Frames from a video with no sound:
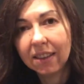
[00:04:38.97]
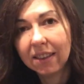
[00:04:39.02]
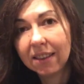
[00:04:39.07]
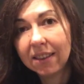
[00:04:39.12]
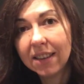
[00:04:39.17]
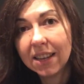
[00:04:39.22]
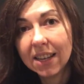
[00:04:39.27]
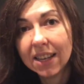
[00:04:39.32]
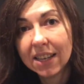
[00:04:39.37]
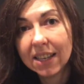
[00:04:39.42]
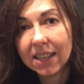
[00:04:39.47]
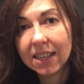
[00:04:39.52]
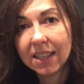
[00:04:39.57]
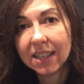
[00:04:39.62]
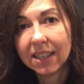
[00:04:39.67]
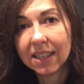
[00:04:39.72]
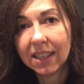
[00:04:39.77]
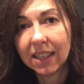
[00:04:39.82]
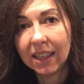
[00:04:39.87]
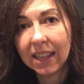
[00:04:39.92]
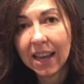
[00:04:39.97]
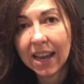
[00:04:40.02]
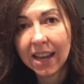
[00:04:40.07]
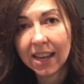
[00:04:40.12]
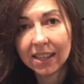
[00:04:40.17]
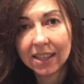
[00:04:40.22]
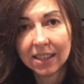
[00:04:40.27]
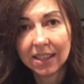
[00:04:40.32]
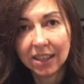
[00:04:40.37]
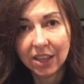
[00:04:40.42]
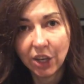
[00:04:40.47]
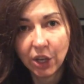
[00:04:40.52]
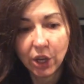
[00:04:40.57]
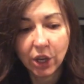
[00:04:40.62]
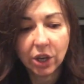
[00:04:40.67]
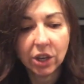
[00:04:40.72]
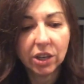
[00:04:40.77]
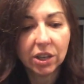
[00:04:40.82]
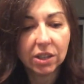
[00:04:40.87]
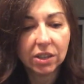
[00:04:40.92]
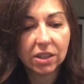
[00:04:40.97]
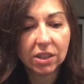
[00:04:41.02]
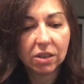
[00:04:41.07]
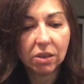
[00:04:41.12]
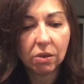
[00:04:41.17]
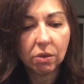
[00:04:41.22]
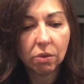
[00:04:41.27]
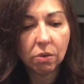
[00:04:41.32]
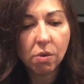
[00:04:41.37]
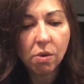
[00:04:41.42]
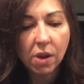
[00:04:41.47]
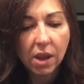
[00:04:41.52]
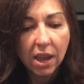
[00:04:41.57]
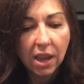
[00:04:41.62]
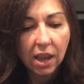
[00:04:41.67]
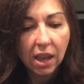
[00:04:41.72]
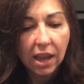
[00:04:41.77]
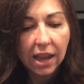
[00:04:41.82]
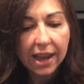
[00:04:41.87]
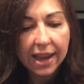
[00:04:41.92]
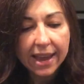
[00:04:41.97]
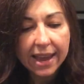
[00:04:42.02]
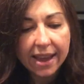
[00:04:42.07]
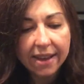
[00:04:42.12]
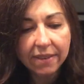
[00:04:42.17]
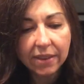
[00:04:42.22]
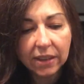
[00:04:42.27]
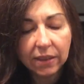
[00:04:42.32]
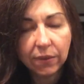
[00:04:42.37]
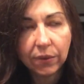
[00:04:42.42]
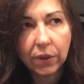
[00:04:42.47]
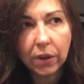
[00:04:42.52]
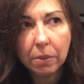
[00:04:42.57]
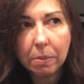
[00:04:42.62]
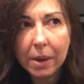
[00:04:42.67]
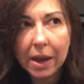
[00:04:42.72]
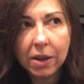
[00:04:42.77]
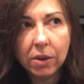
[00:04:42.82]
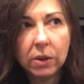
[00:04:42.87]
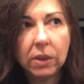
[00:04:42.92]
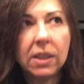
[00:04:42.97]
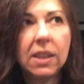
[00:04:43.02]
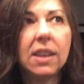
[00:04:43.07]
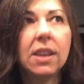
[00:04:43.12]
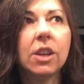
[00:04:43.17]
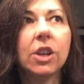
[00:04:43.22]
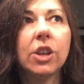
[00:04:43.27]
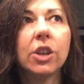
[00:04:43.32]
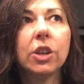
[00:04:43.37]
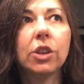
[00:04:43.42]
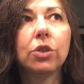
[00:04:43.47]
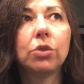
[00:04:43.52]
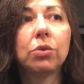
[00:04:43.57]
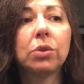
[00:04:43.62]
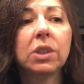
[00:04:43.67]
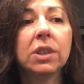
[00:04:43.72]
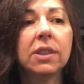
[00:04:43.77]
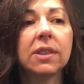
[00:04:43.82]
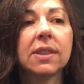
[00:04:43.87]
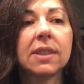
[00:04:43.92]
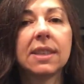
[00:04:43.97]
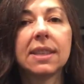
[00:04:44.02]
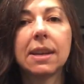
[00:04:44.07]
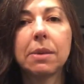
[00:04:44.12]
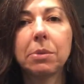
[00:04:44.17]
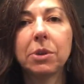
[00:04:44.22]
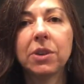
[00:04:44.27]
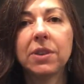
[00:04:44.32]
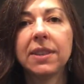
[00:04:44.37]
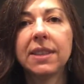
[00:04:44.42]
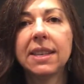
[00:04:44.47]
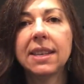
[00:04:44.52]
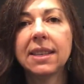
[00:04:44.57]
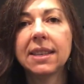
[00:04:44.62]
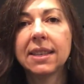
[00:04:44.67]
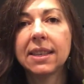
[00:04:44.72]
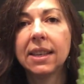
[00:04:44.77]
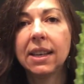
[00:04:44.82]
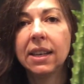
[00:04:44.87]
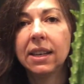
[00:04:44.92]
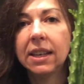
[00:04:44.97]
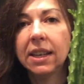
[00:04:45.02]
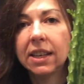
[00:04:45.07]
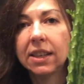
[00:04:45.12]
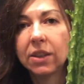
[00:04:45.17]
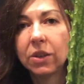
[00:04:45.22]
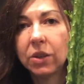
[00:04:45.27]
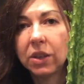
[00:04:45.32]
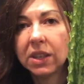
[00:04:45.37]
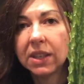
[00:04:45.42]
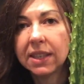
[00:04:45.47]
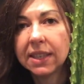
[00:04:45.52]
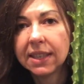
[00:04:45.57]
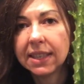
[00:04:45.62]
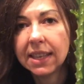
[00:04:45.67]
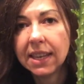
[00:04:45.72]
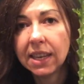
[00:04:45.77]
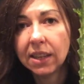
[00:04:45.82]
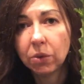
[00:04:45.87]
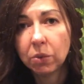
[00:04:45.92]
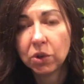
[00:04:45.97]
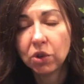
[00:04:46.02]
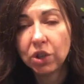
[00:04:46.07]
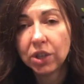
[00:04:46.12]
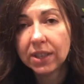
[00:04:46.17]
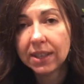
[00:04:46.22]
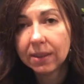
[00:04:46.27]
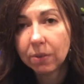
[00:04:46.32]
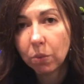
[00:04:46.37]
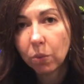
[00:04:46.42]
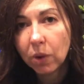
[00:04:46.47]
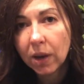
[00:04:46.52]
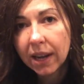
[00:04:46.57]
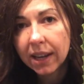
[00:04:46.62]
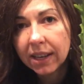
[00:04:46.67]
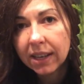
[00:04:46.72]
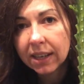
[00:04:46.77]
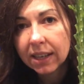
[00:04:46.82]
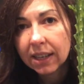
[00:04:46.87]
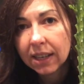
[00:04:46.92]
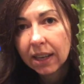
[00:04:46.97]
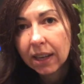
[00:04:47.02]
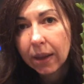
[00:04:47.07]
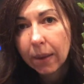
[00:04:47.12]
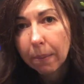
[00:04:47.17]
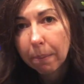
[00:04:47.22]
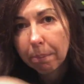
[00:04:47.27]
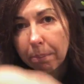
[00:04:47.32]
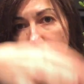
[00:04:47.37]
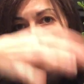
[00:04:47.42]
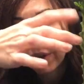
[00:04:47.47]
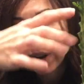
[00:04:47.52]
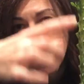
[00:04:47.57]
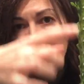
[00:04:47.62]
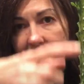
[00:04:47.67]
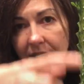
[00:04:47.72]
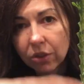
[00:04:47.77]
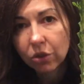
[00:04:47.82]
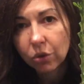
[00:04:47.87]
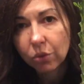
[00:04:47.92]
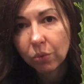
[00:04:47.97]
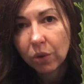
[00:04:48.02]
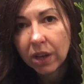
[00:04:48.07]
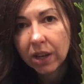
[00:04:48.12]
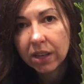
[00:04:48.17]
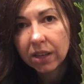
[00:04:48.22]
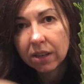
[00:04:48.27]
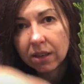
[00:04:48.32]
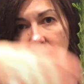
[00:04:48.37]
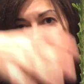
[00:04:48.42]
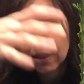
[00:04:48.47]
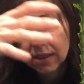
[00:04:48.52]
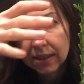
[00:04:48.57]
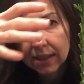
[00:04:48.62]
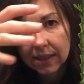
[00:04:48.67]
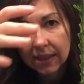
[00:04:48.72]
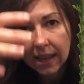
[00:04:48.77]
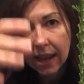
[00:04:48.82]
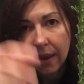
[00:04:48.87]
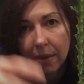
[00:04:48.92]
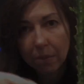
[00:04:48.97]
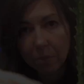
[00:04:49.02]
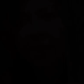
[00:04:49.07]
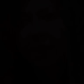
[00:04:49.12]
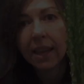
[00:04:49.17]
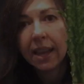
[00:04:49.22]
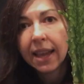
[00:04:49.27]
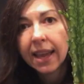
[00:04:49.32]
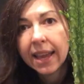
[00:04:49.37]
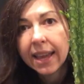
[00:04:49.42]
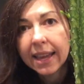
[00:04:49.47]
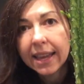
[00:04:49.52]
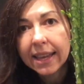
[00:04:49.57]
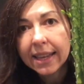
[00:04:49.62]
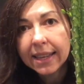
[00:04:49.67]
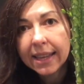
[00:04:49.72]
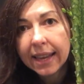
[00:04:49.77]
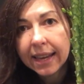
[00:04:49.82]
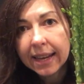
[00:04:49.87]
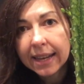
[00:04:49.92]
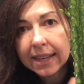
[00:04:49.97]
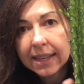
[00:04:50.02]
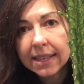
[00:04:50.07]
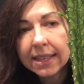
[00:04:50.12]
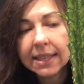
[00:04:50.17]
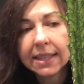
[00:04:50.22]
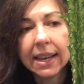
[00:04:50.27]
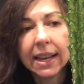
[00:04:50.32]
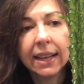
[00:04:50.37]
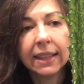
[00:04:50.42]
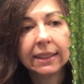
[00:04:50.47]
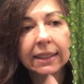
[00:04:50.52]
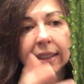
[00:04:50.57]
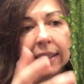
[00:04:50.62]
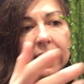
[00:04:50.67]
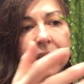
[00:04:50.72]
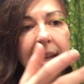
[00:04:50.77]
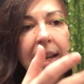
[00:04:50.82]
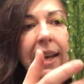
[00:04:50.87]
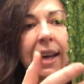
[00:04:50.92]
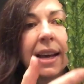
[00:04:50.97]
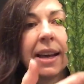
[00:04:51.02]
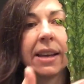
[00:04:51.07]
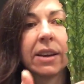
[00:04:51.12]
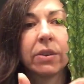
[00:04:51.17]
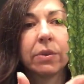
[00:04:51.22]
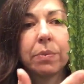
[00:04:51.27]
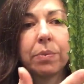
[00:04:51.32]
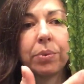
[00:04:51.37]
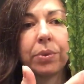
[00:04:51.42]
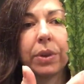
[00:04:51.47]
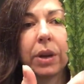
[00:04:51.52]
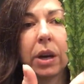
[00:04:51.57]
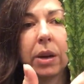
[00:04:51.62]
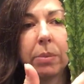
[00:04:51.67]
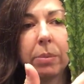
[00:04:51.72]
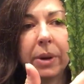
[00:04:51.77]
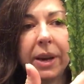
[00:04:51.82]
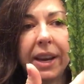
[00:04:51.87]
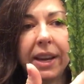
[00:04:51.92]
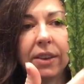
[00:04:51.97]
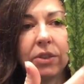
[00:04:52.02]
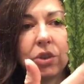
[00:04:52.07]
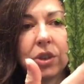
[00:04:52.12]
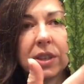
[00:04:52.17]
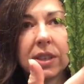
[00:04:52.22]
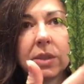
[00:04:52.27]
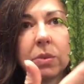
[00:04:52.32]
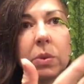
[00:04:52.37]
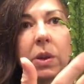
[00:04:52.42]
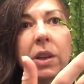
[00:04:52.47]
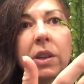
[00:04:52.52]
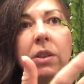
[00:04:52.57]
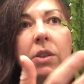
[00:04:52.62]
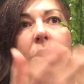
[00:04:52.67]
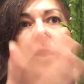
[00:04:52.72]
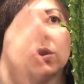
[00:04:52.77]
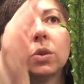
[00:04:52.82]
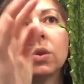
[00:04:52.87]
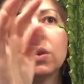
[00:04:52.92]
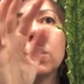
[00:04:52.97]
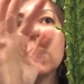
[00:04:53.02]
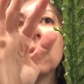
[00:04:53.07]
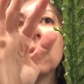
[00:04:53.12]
this last year, so I have it for about a year. During the summer season, as you can see, it was just one branch, one stem. It has a lot of branches. 1, 2,